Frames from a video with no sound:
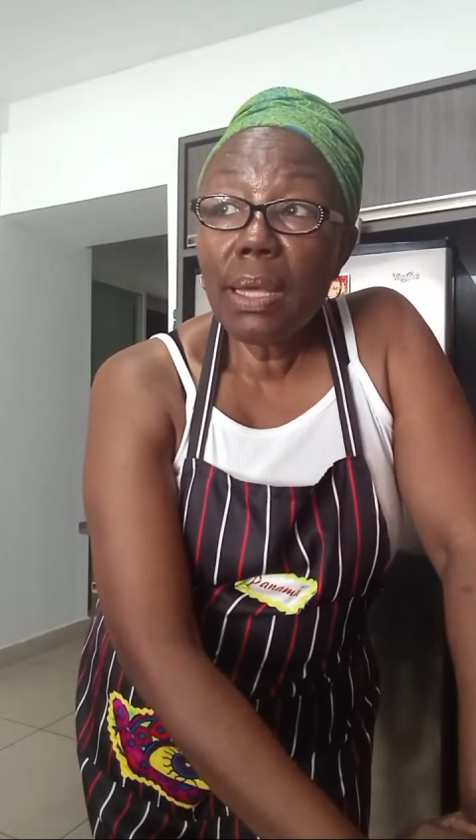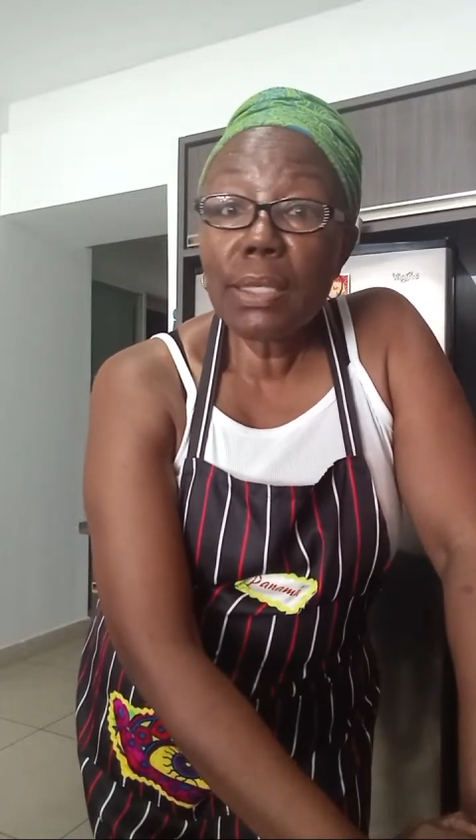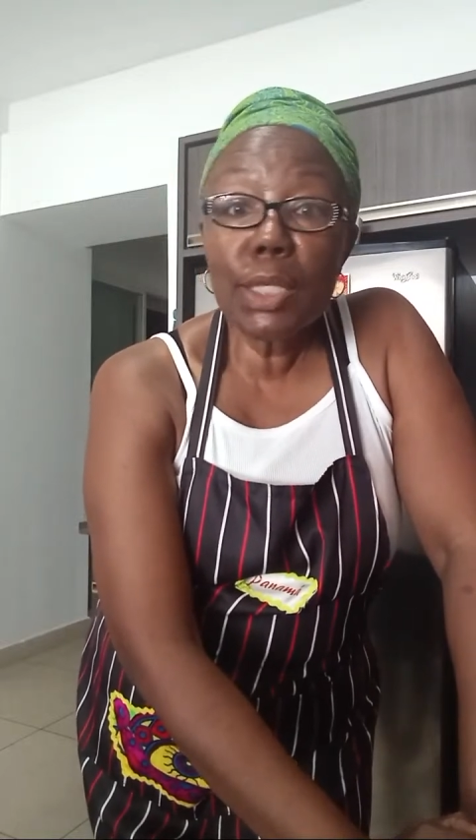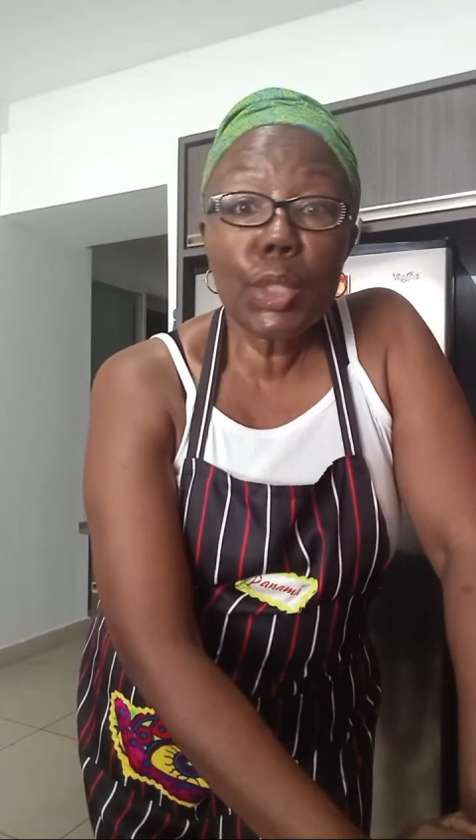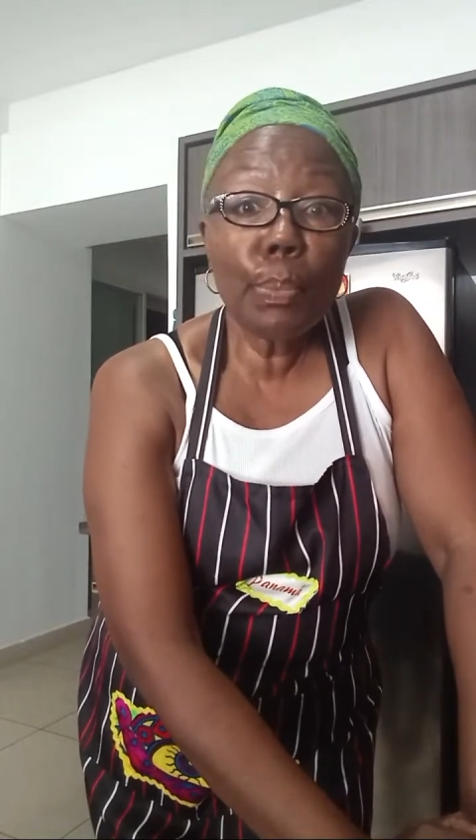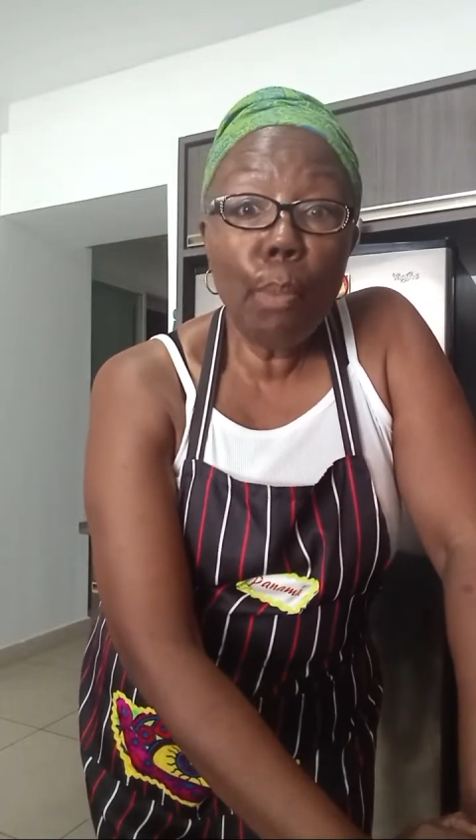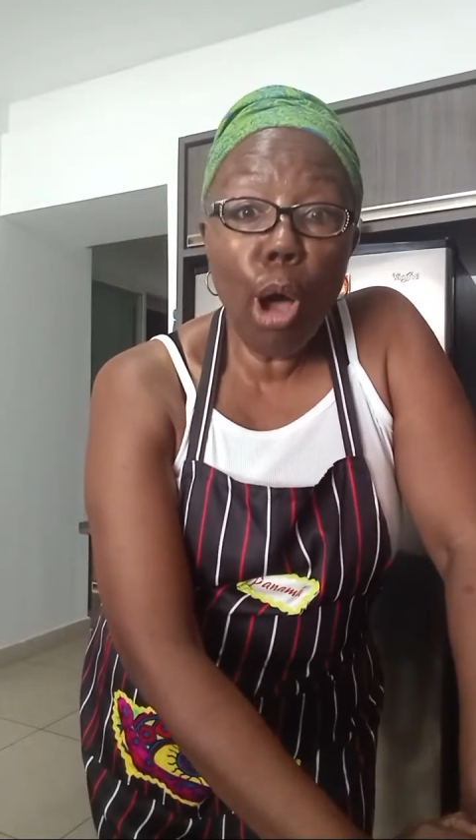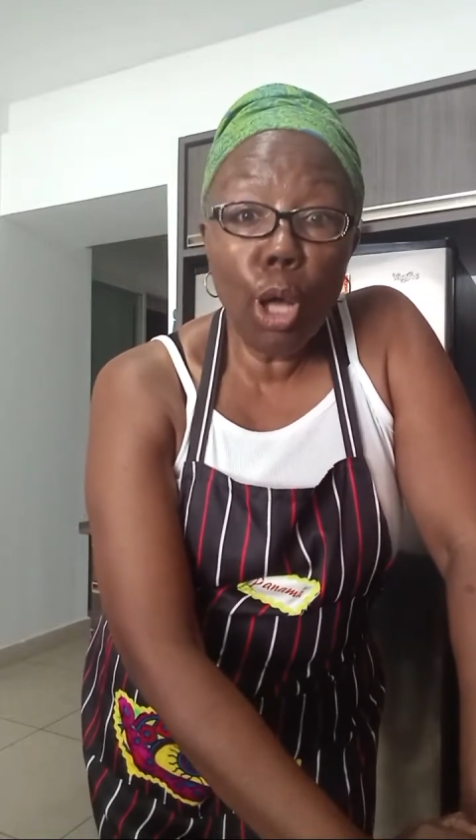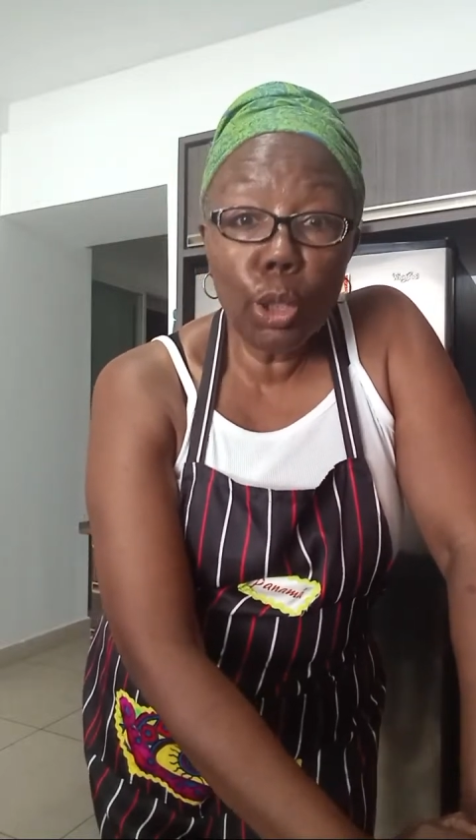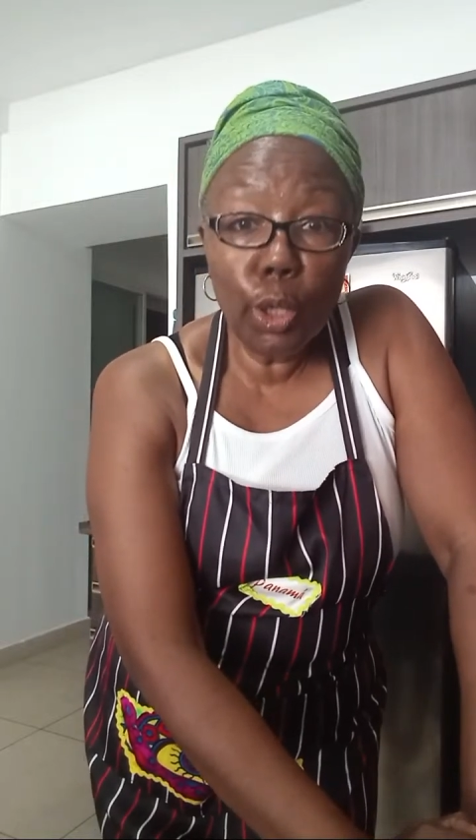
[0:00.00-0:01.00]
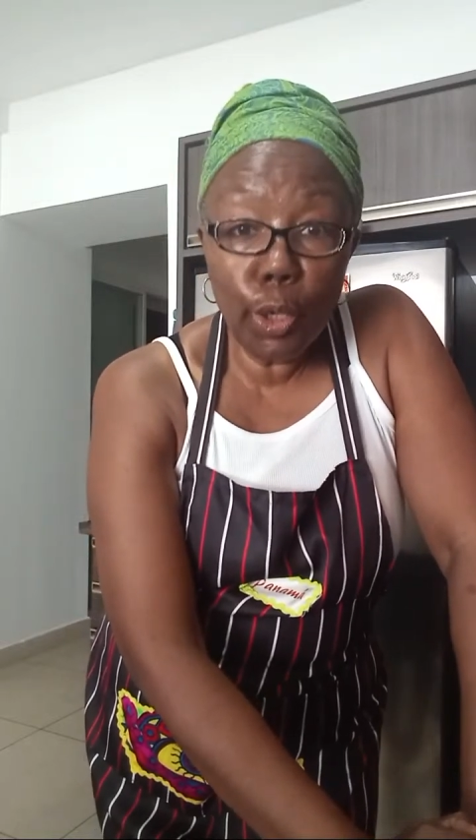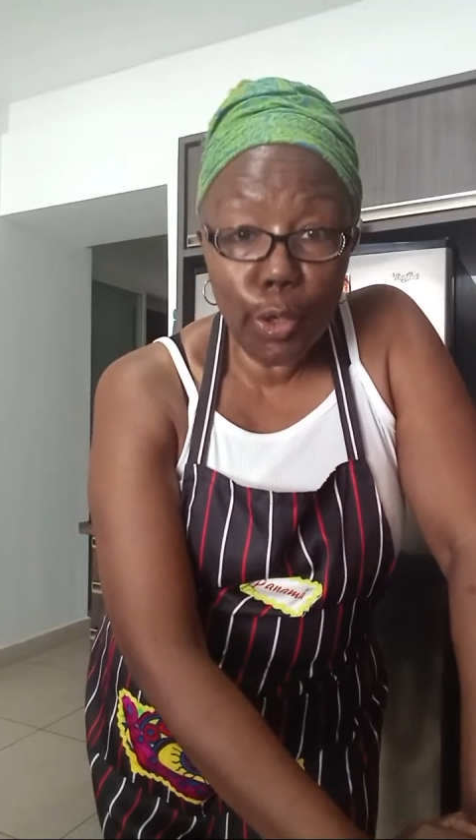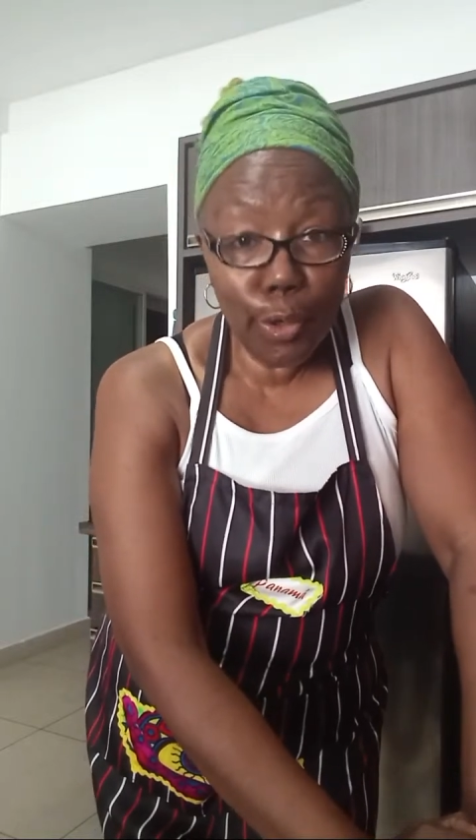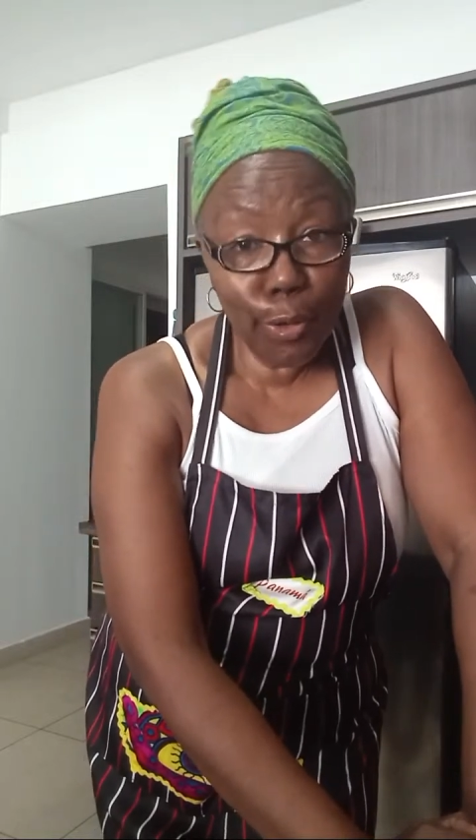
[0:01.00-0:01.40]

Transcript: smaller.